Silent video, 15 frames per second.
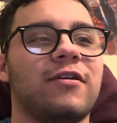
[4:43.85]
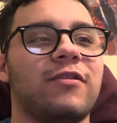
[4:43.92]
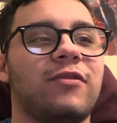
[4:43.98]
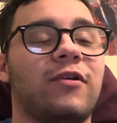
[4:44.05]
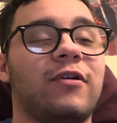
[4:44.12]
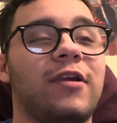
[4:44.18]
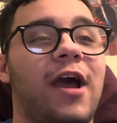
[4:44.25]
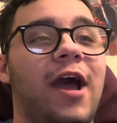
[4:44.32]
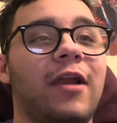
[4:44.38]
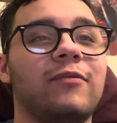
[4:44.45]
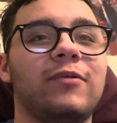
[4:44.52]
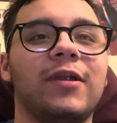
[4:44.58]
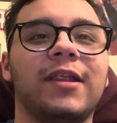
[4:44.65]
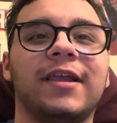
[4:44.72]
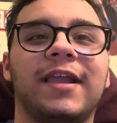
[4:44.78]
they're not
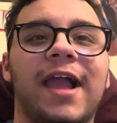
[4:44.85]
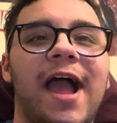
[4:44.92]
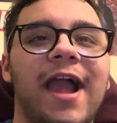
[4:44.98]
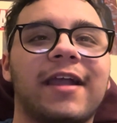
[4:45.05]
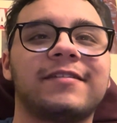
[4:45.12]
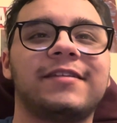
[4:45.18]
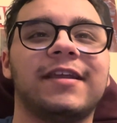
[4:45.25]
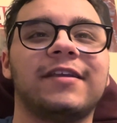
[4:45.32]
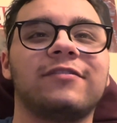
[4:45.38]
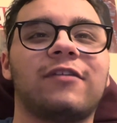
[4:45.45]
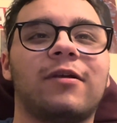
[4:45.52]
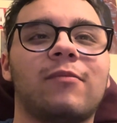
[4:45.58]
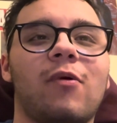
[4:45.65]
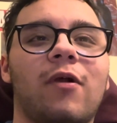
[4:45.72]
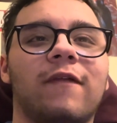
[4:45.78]
really acting,
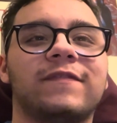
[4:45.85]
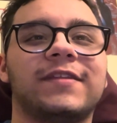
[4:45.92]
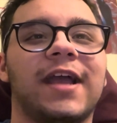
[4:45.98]
they're more of